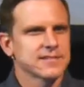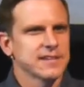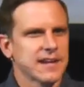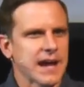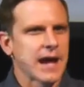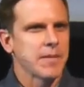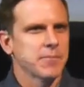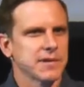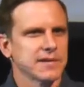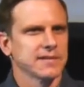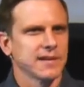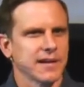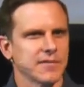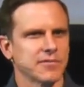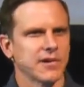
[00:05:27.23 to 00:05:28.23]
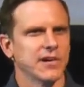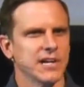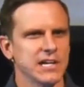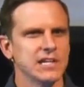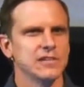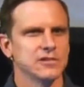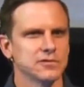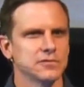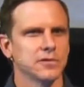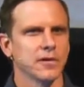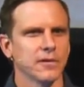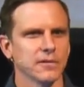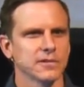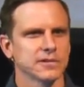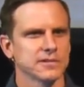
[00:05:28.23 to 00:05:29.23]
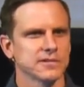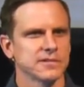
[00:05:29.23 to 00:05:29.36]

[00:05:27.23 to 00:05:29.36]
that happen in life are his fault.